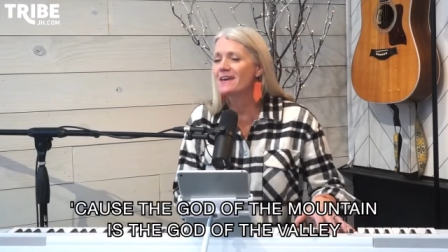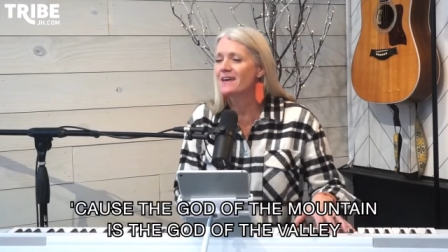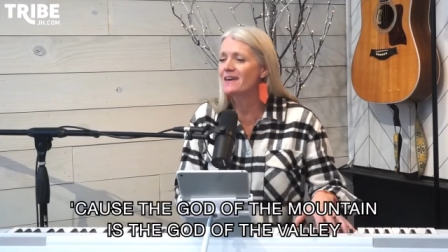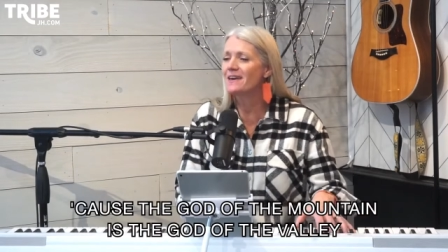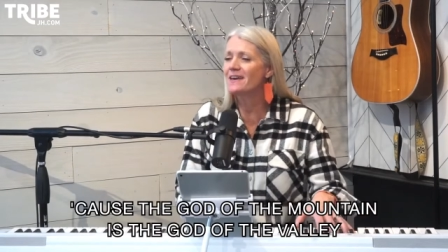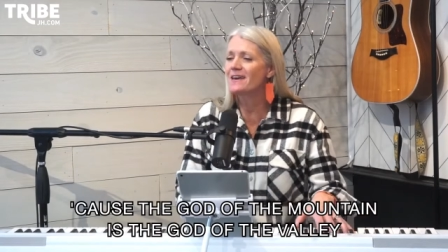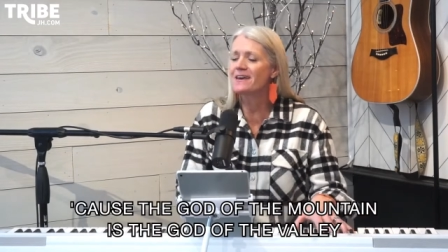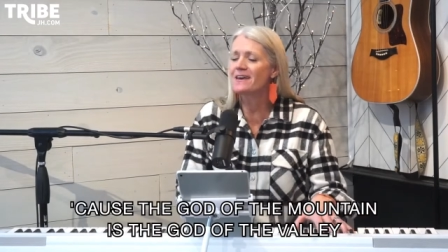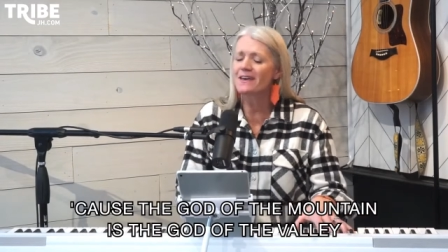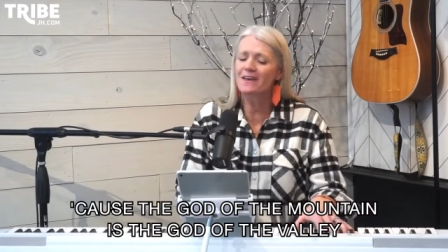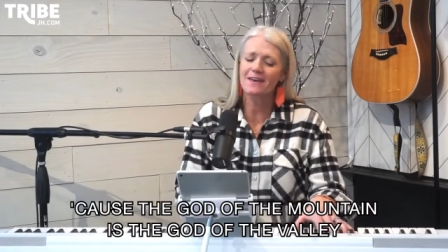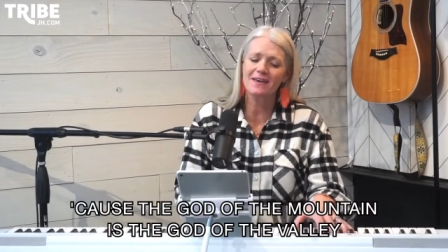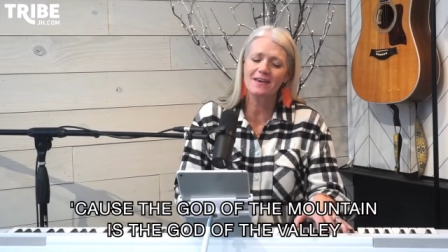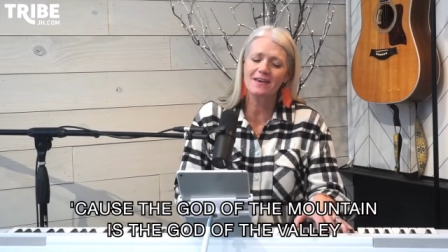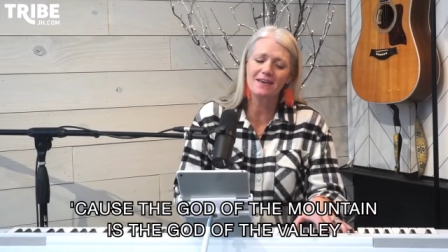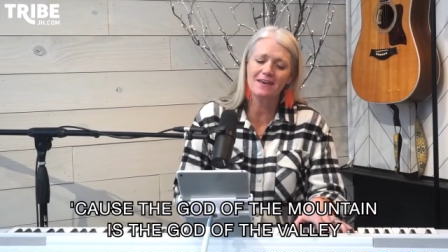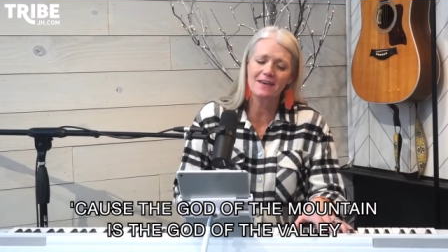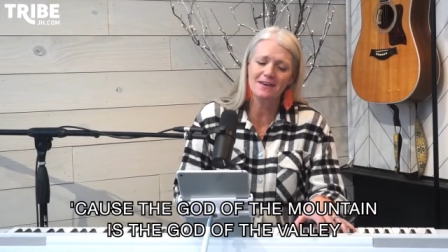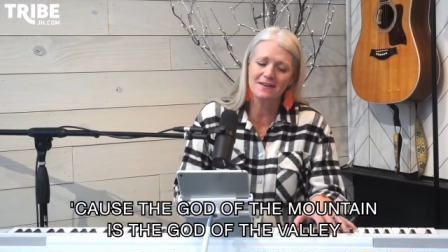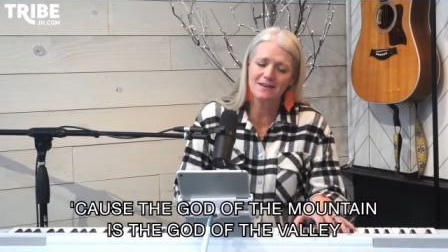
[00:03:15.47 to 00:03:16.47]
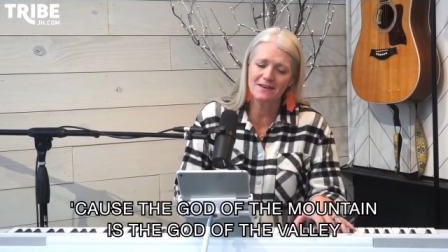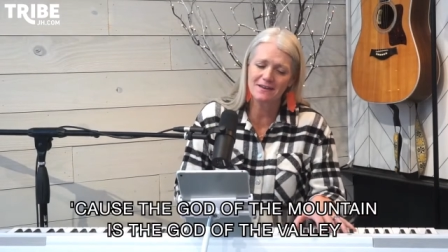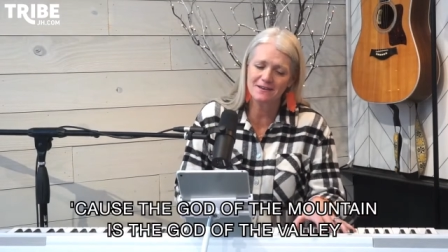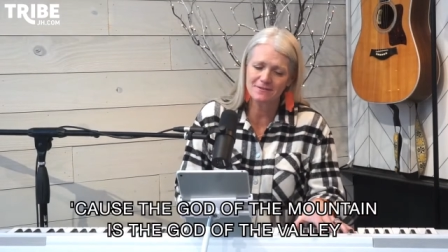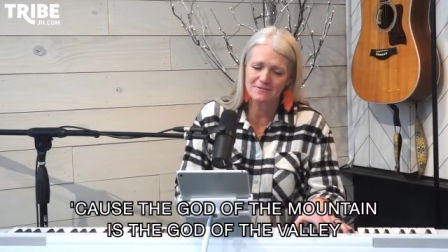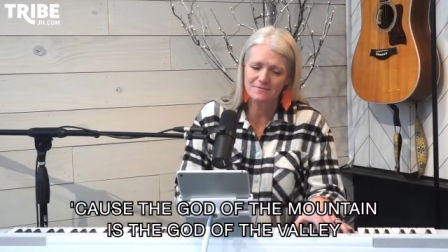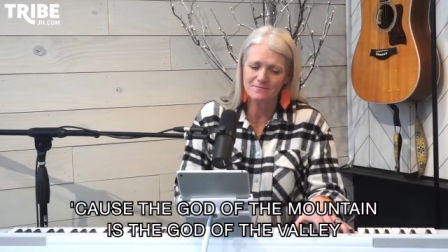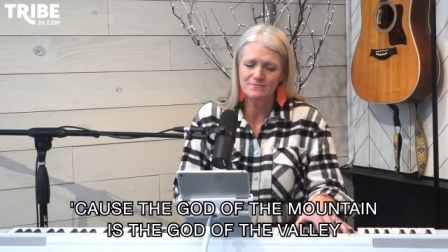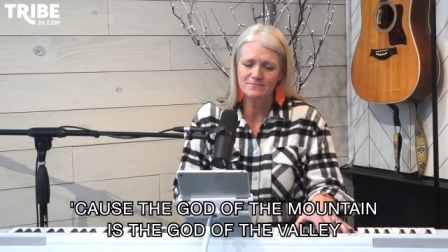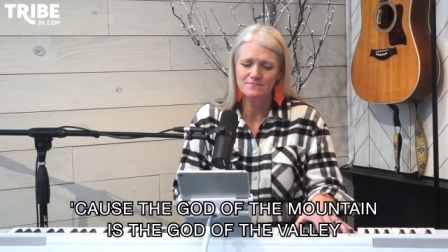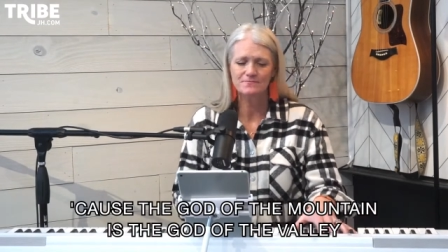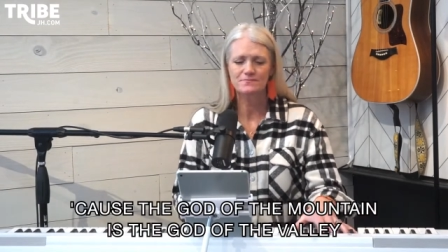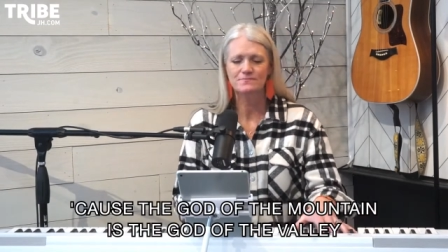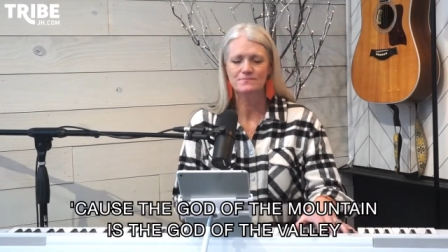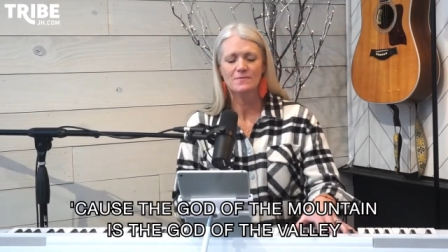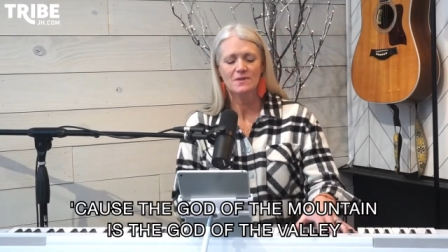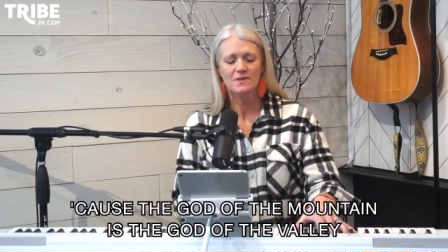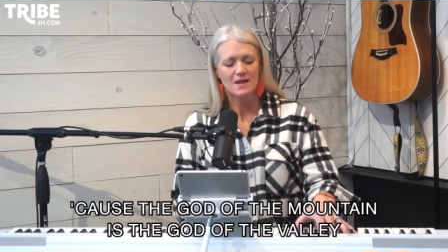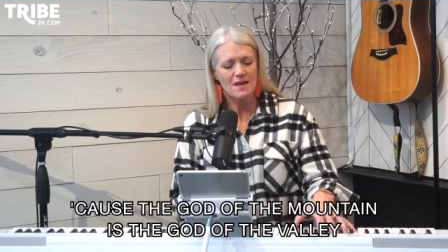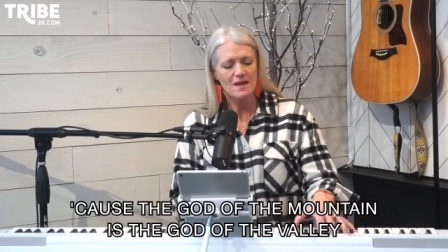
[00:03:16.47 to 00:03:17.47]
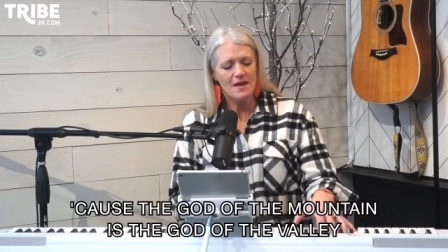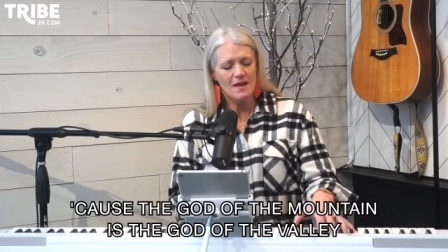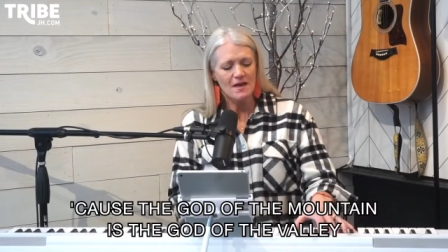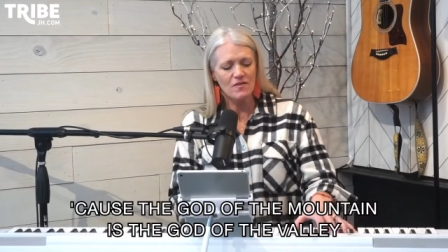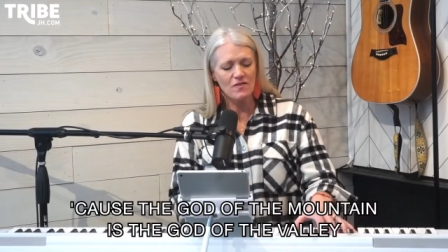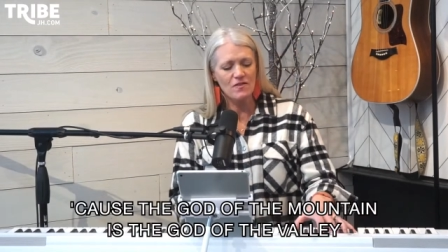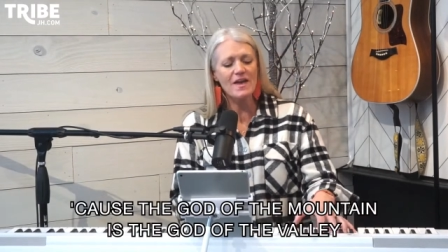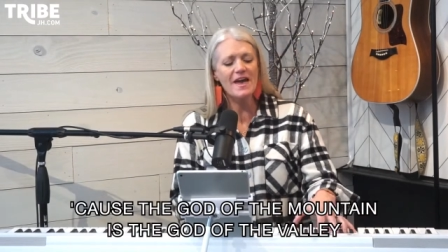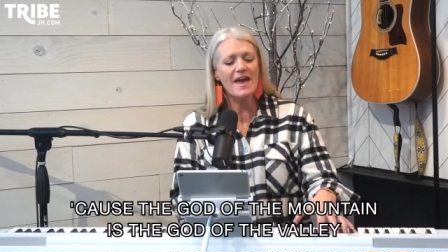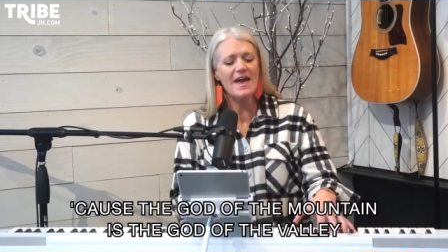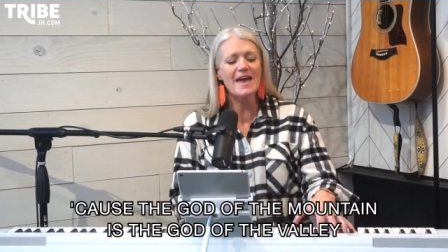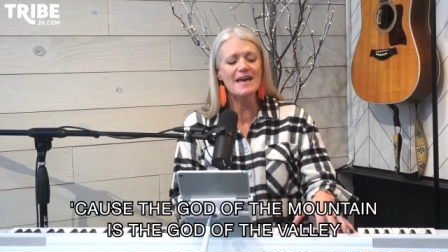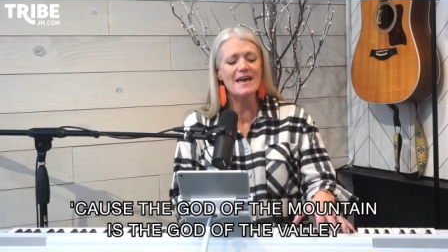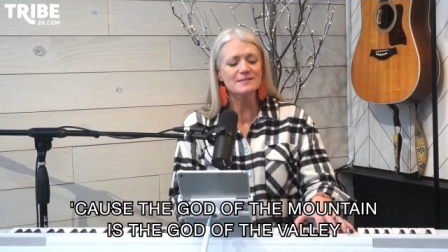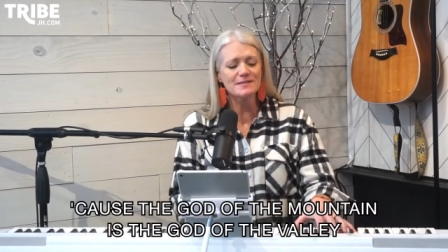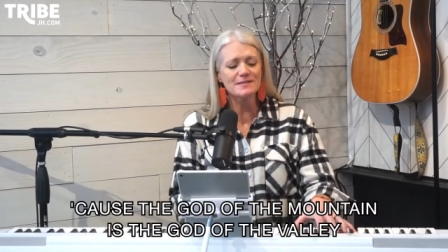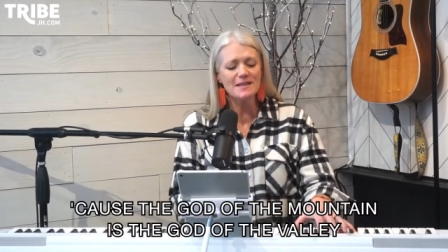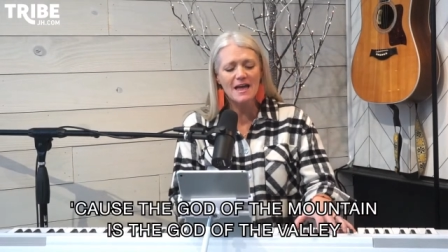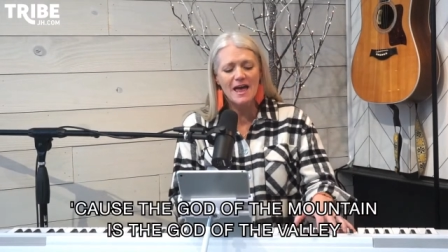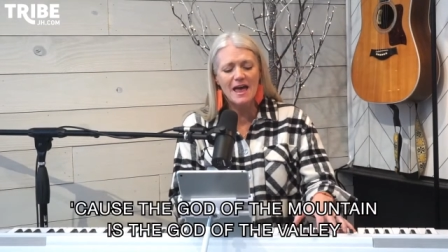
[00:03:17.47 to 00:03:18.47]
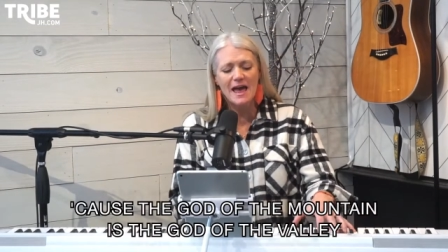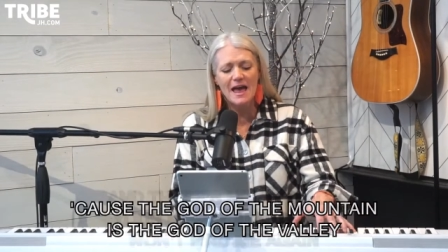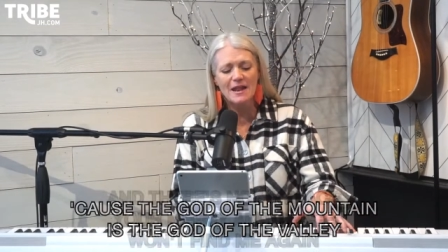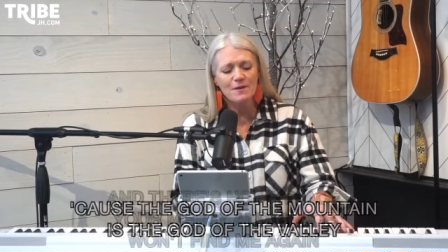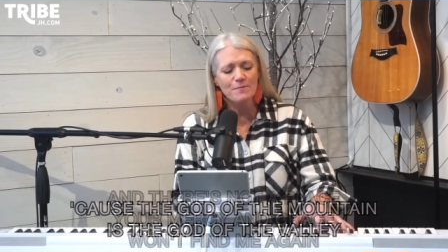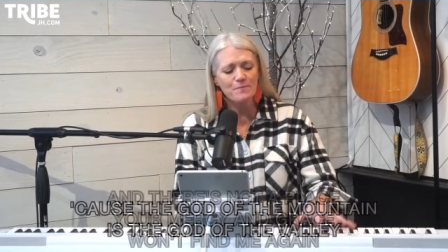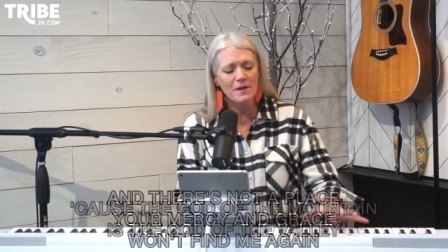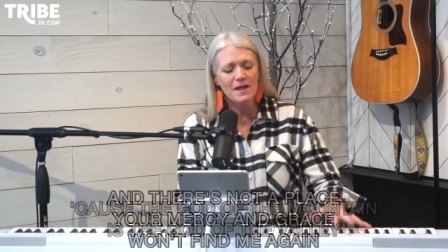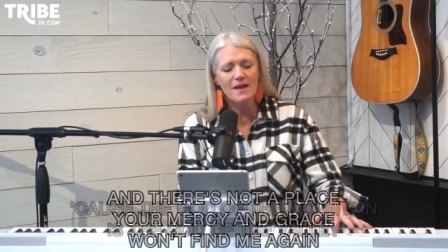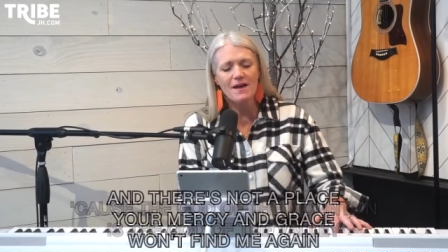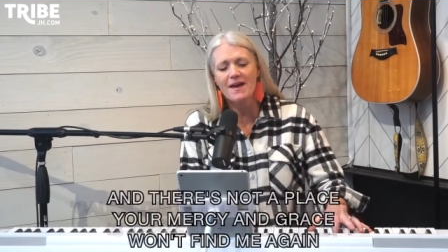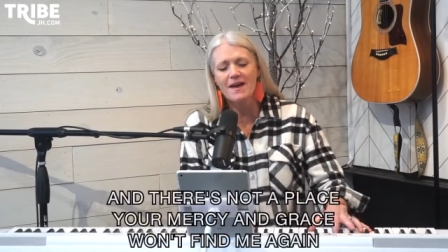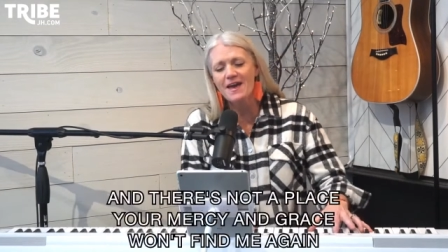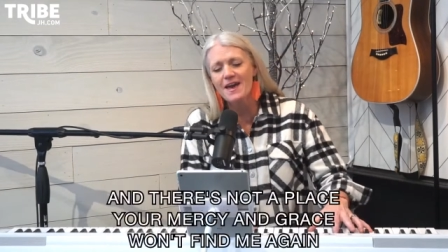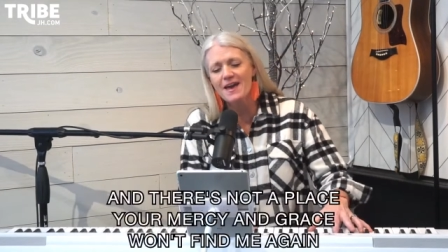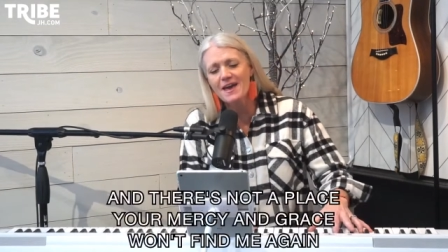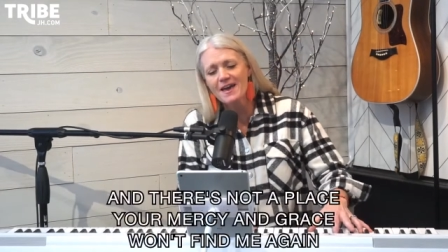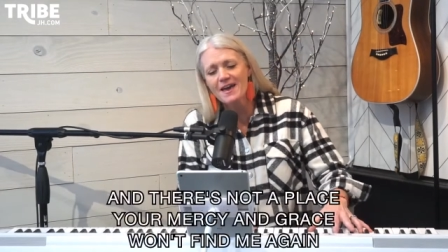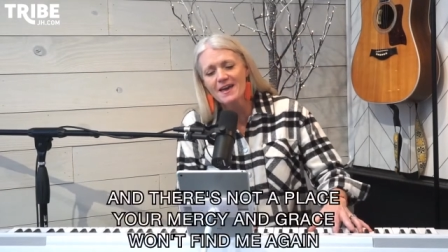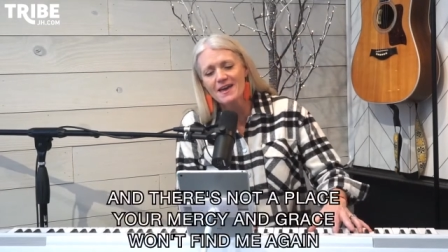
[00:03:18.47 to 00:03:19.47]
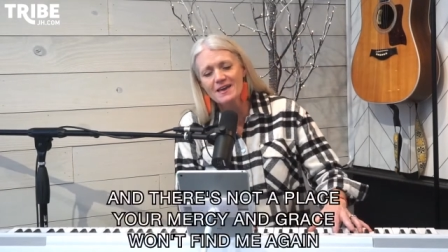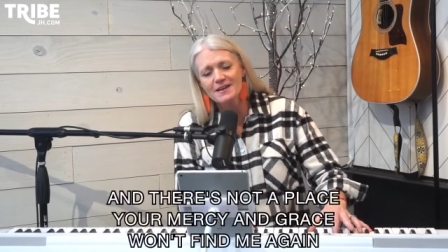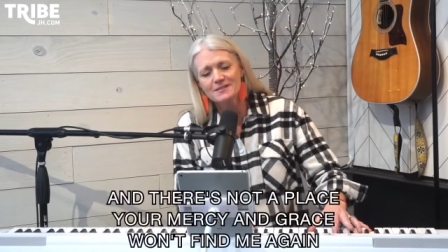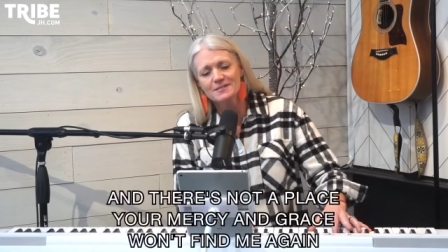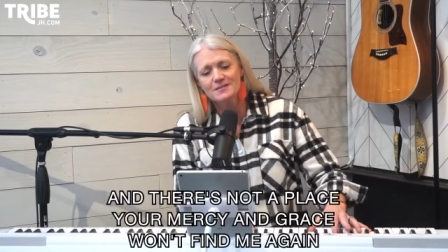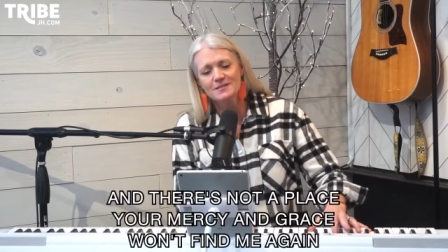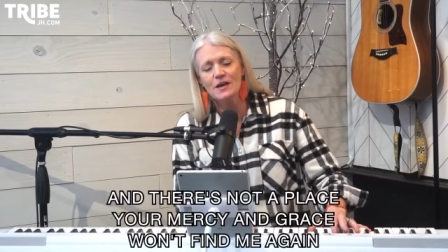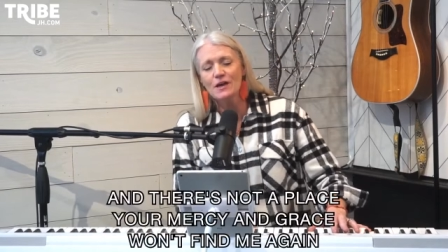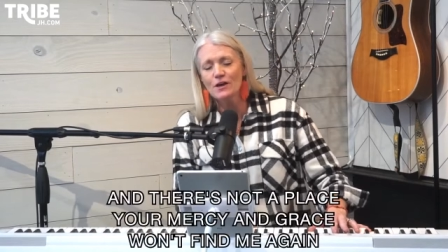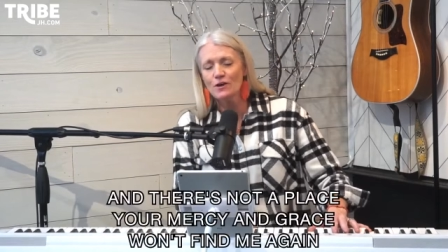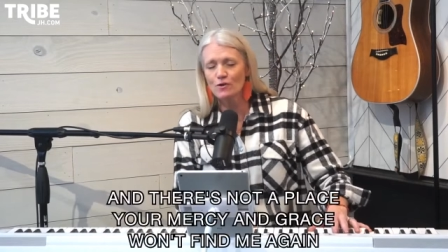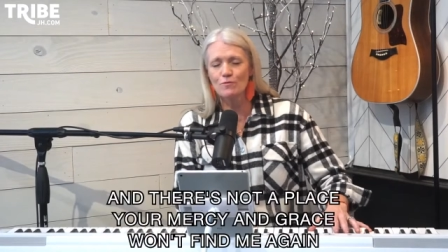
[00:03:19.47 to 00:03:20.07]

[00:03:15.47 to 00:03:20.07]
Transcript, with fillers: And there's not a place